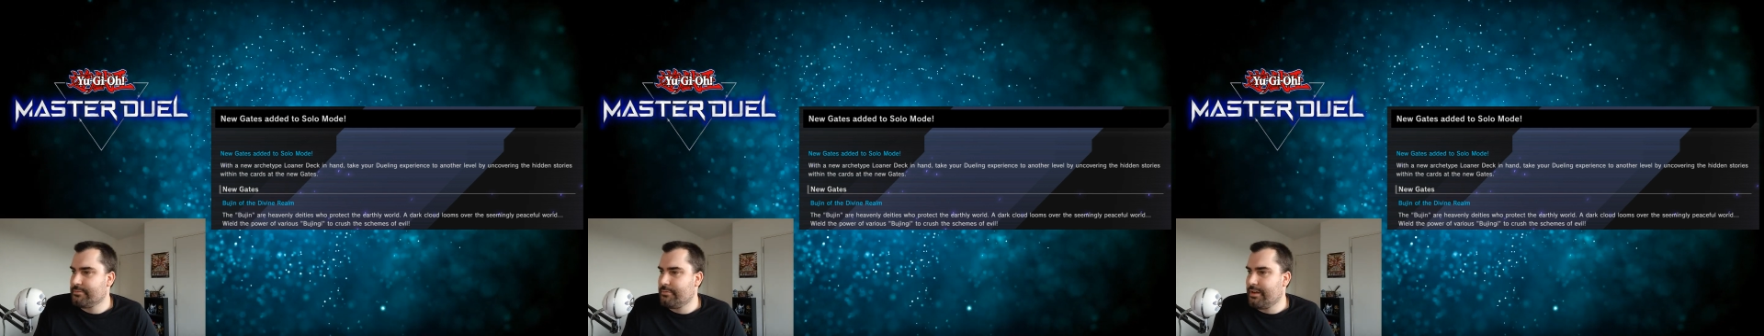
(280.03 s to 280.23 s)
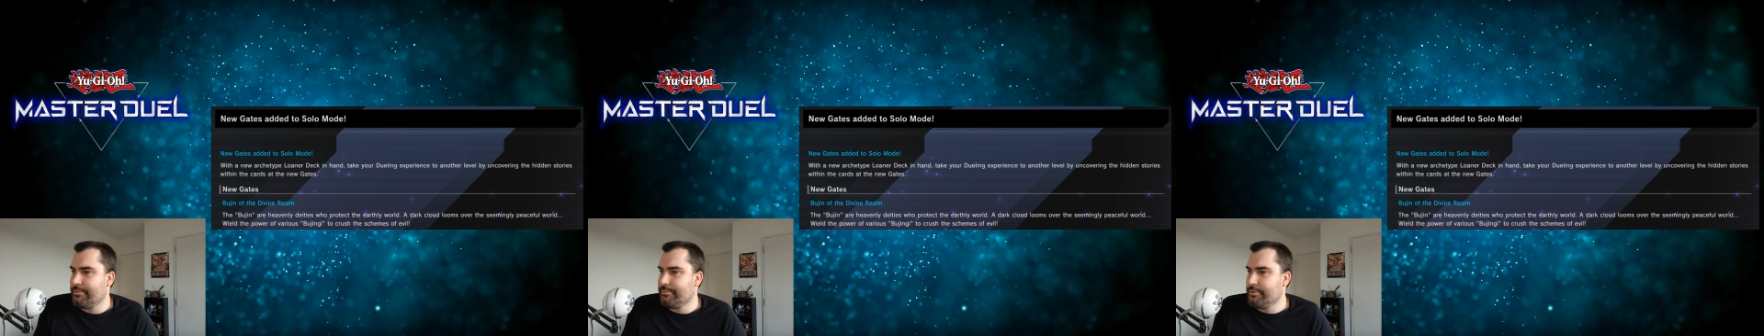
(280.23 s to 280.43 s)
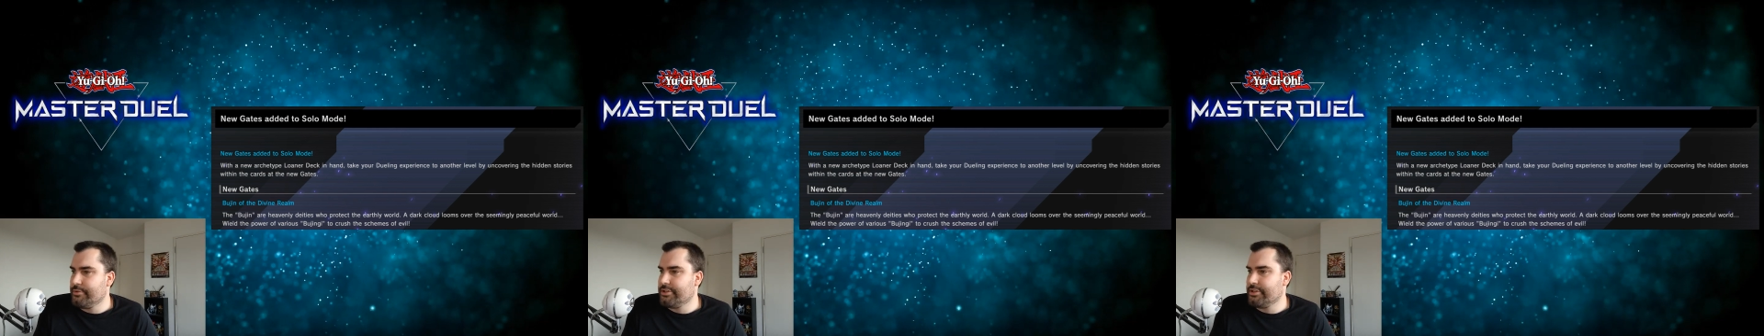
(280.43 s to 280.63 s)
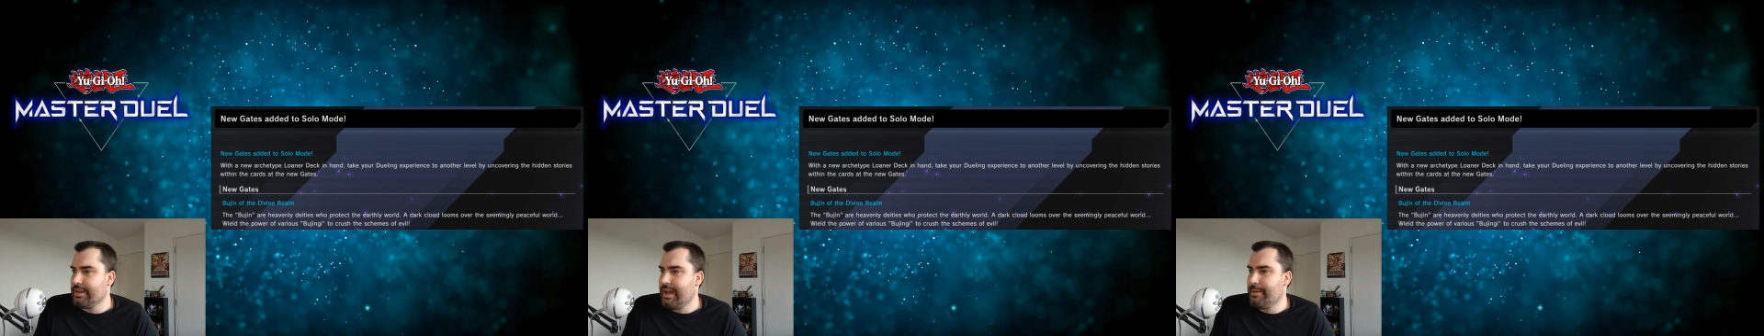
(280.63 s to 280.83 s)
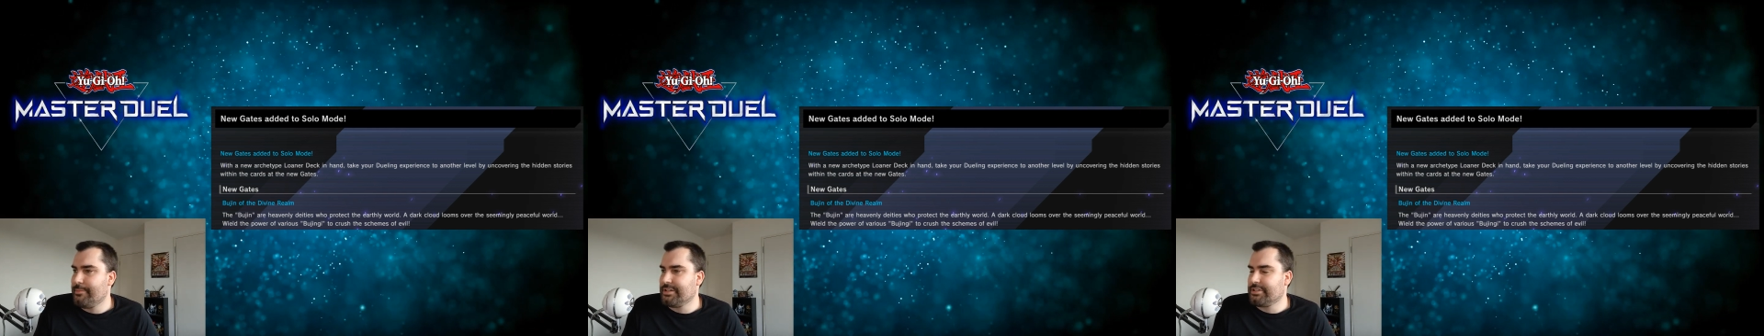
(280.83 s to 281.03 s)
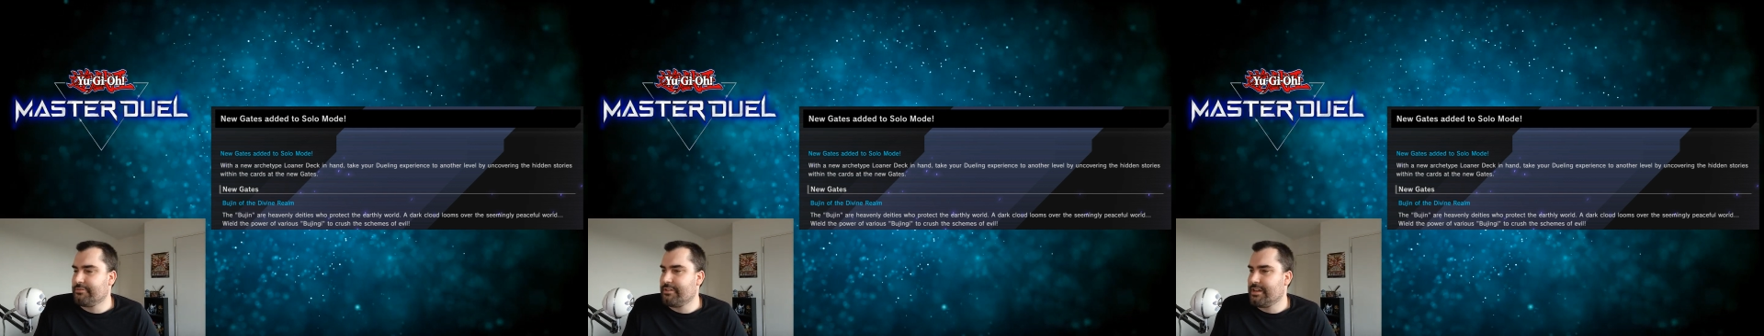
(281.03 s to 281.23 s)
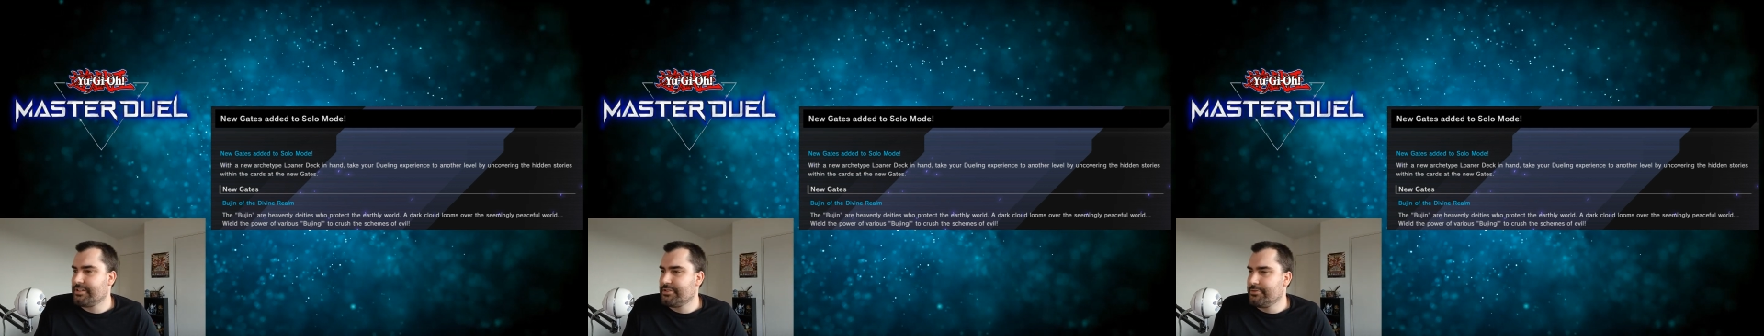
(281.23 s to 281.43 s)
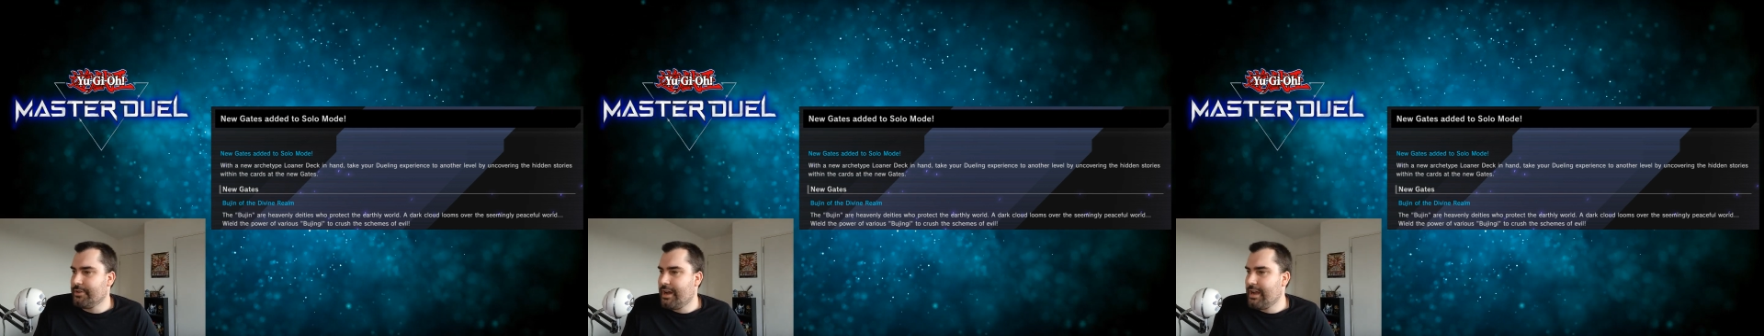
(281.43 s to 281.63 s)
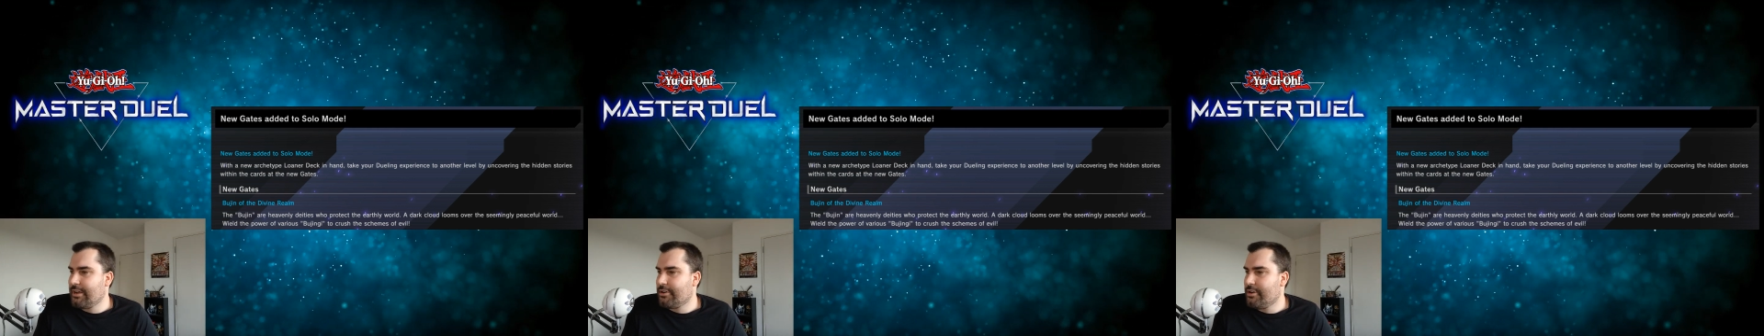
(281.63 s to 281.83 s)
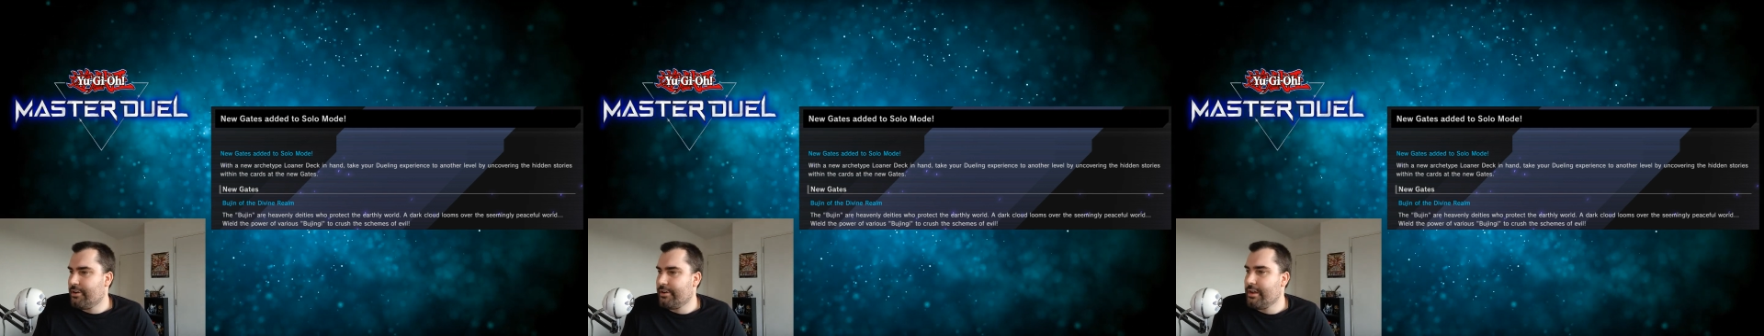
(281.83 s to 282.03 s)
1 Bujin Amaterasu
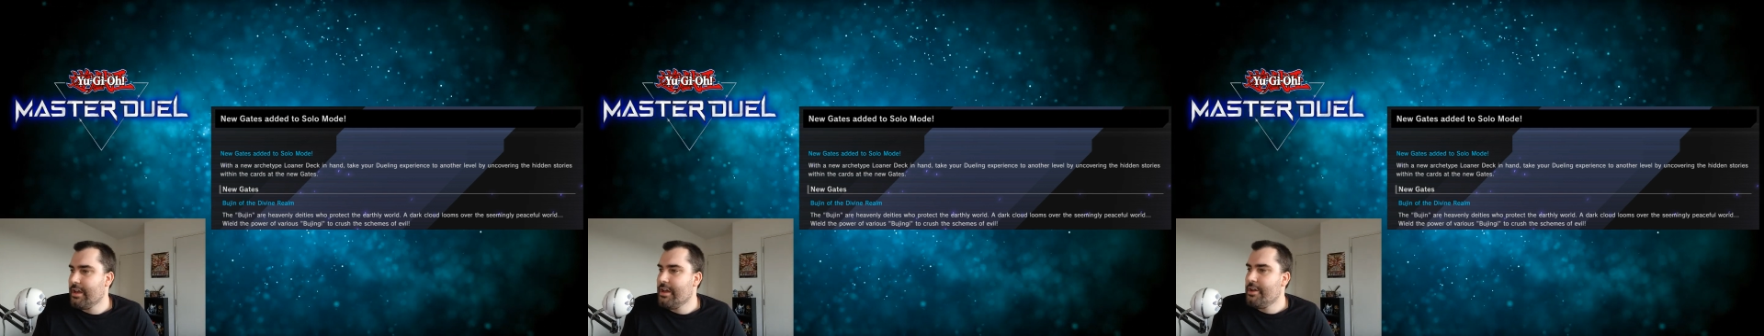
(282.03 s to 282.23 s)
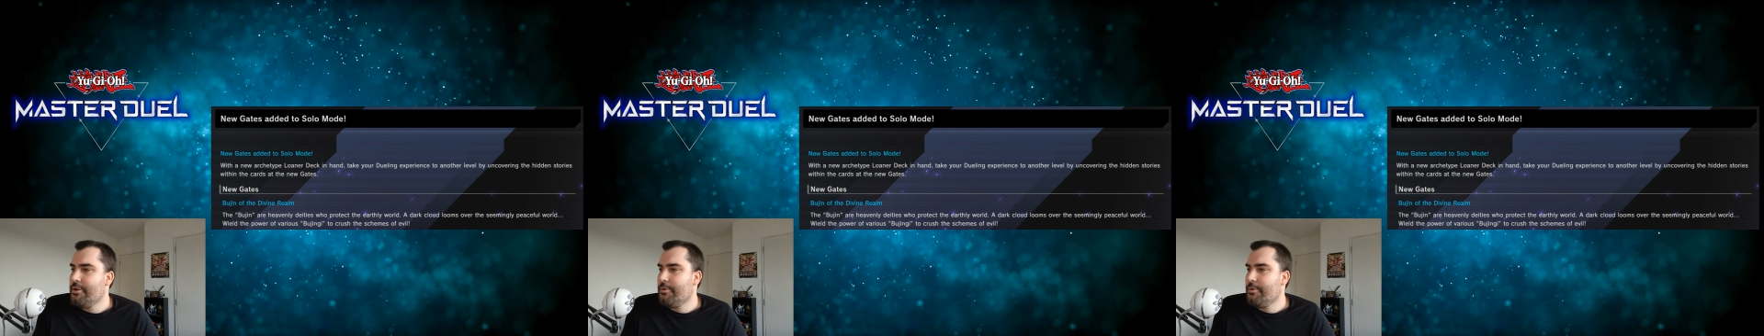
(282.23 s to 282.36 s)
Icon,